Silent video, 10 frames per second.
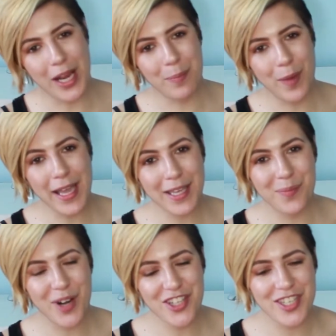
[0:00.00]
when I'm
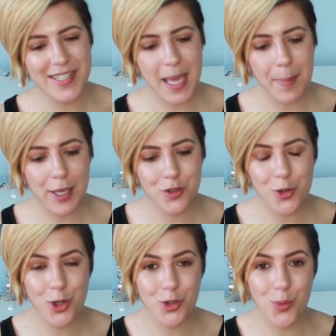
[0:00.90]
buying brushes, I make
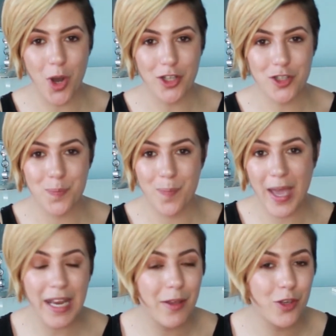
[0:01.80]
sure to watch
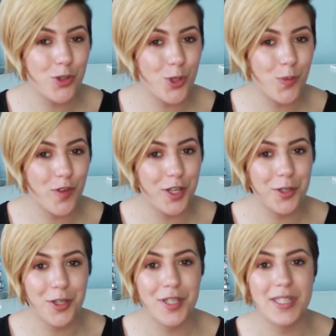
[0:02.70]
many YouTube
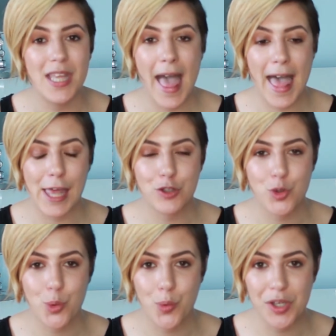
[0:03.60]
videos and
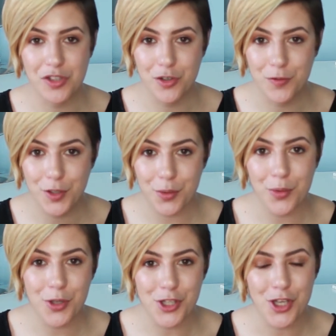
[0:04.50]
to read
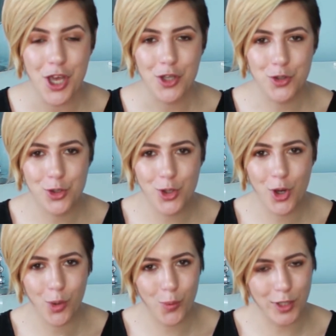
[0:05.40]
reviews to
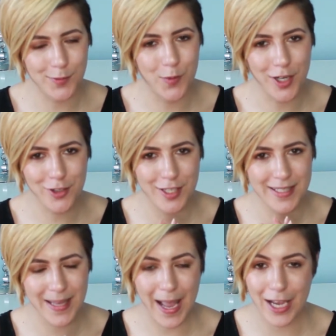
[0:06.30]
know what
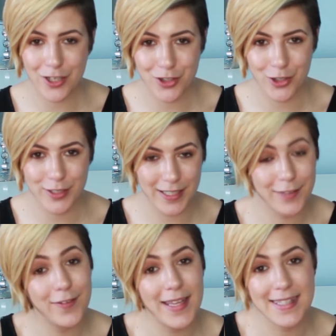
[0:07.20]
brushes I should
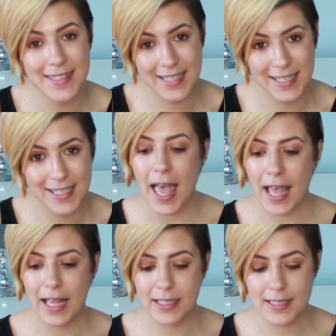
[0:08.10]
invest in.
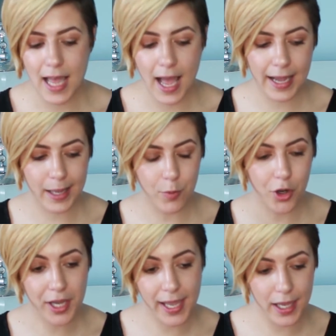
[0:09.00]
And I am
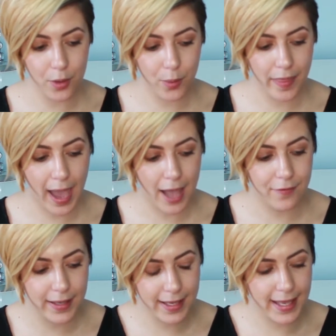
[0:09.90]
okay with
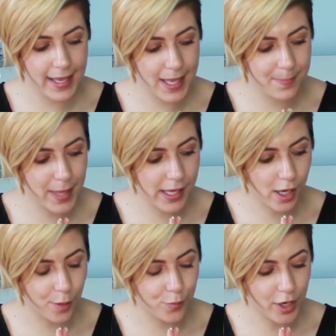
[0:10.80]
having a
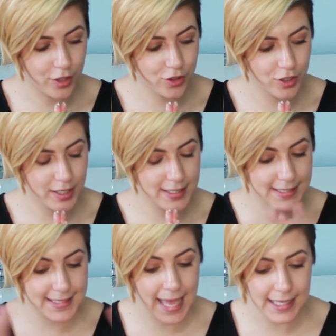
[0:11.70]
makeup brush
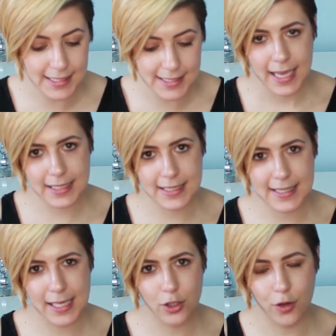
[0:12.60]
set
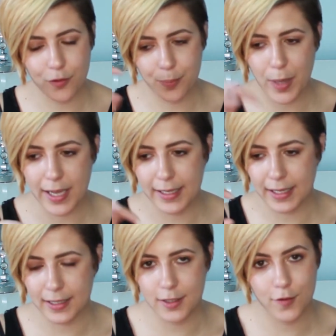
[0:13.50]
instead of
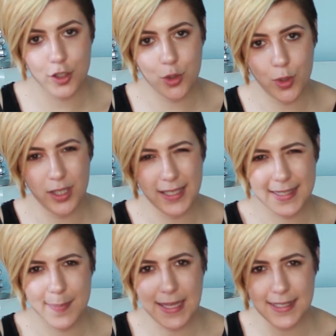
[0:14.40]
buying individual
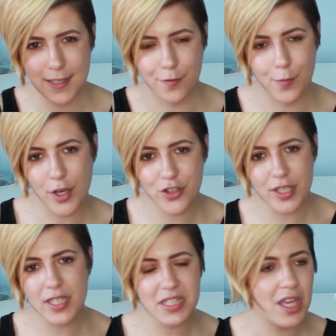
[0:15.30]
expensive
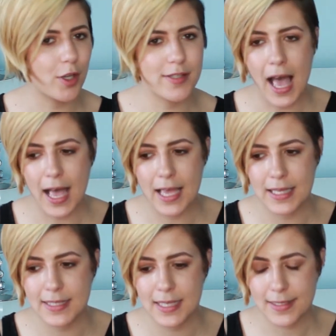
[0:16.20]
brushes, because
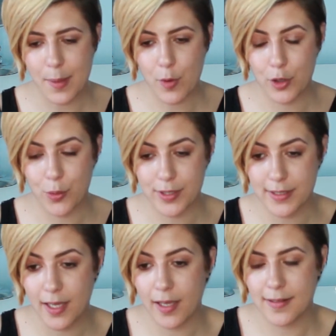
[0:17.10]
as someone who is
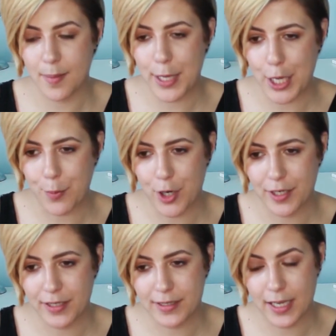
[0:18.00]
not a makeup
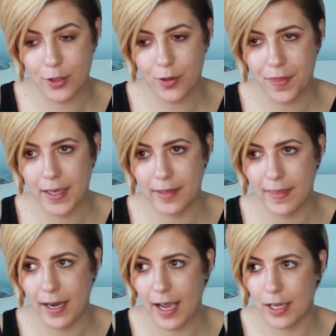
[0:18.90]
artist, I don't think
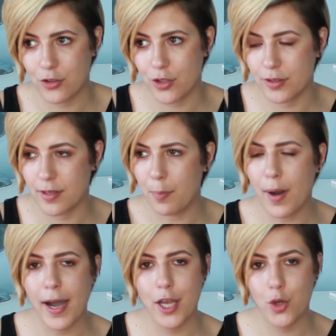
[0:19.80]
that I should
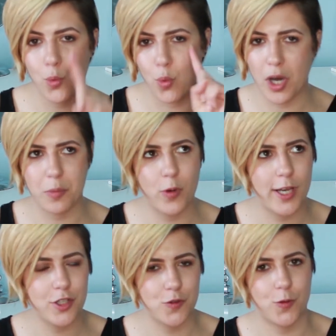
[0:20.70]
buy one
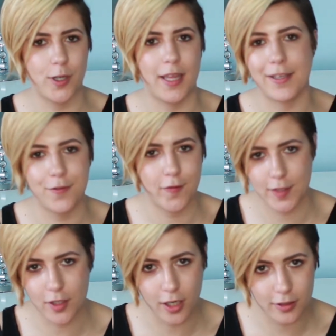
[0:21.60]
brush for like
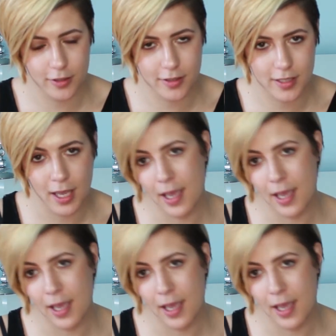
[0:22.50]
$50.